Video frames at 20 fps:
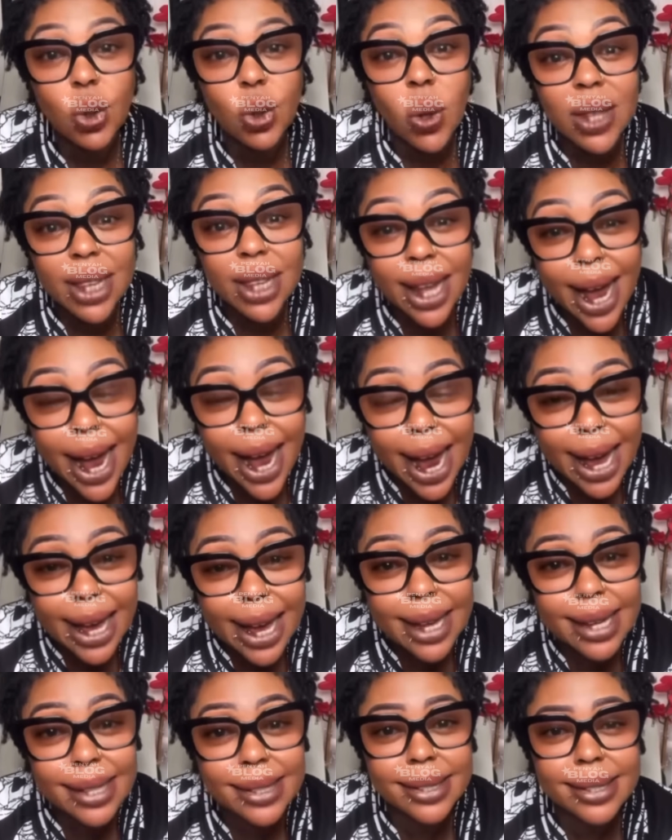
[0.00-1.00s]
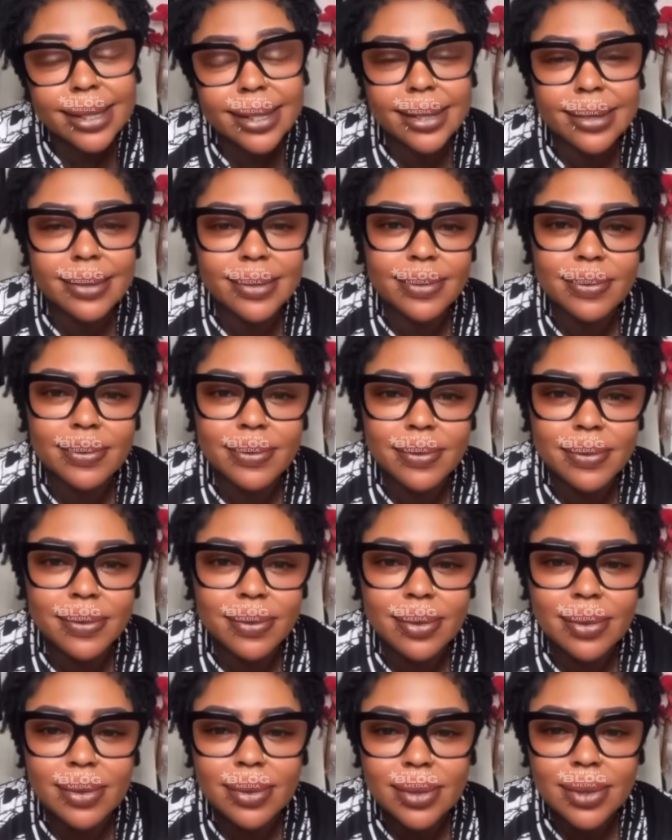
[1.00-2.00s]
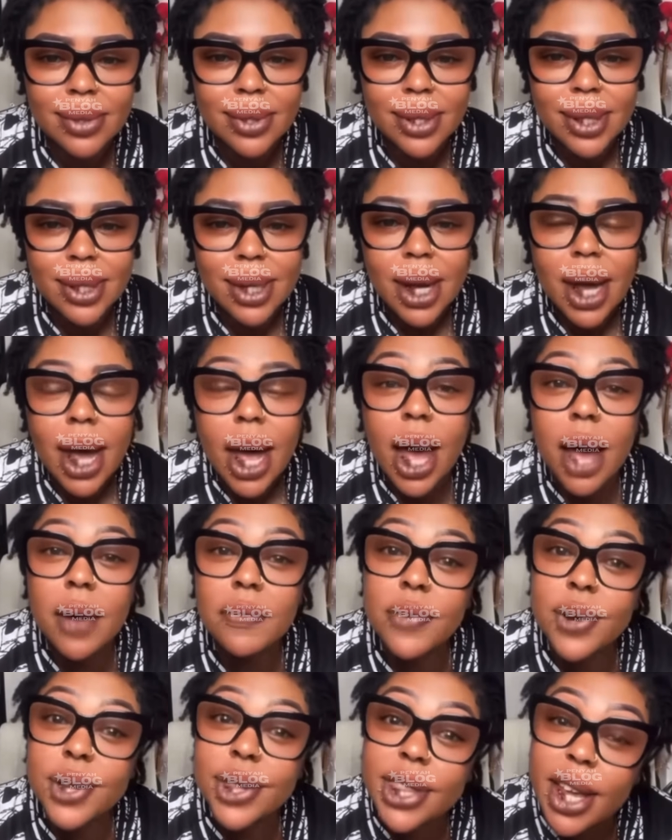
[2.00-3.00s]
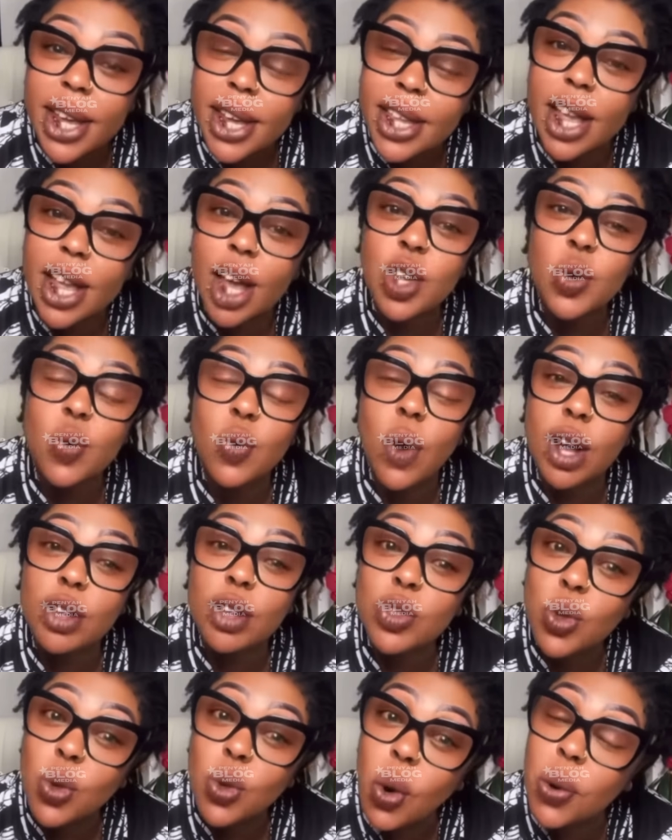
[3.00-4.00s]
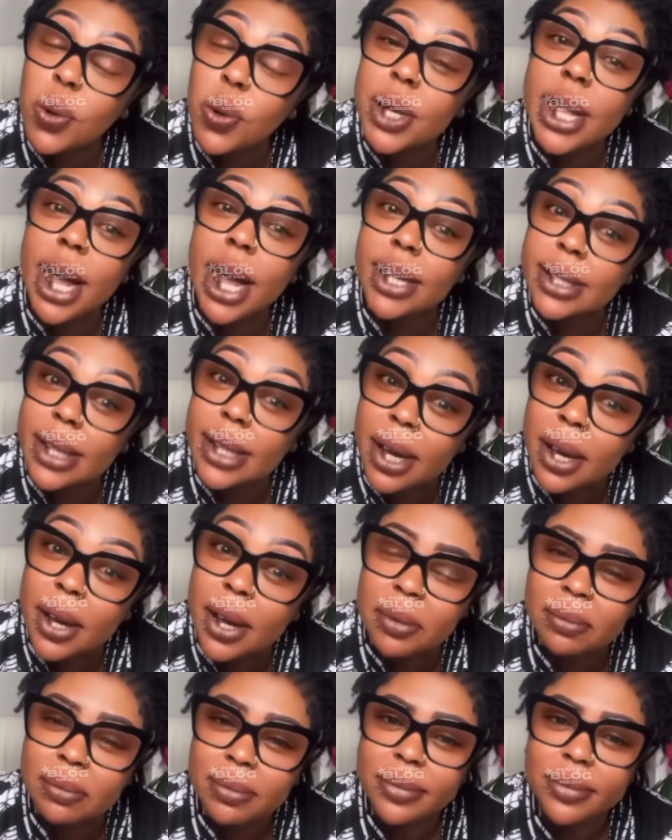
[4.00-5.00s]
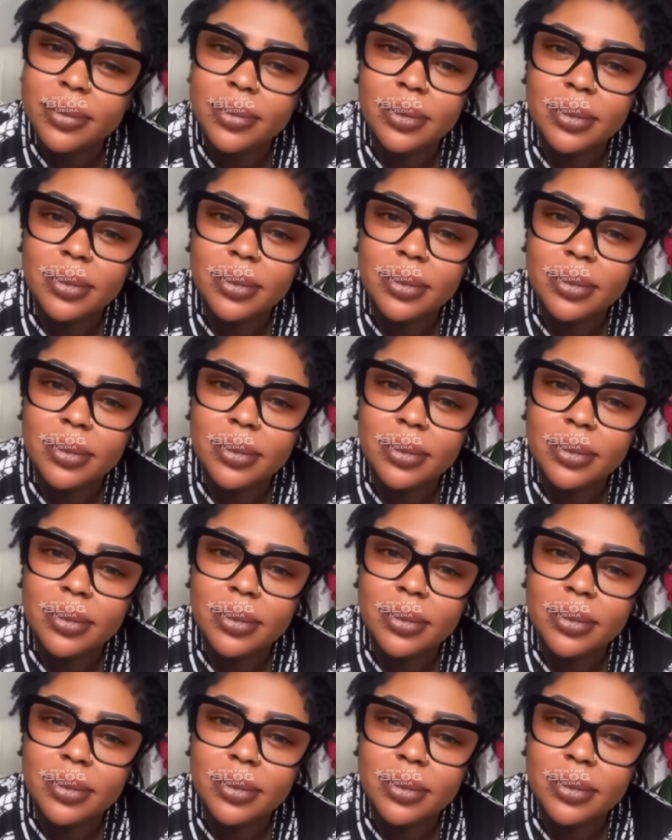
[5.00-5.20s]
Your lies. Everything that you were throwing at him.